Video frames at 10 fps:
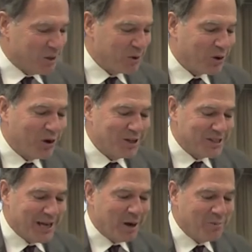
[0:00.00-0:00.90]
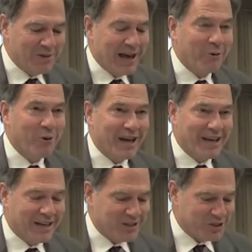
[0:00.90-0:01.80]
Some are called to help in that
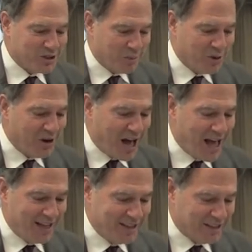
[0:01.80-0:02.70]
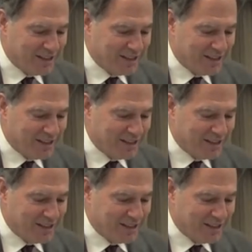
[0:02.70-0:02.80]
way, and some are not.